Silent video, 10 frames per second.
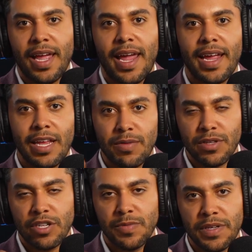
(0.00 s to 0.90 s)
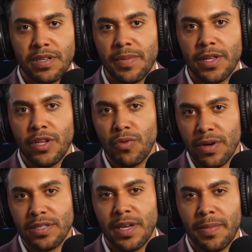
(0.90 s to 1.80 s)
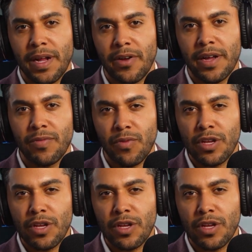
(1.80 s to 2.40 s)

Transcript: and he was archbishop and you were a seminarian.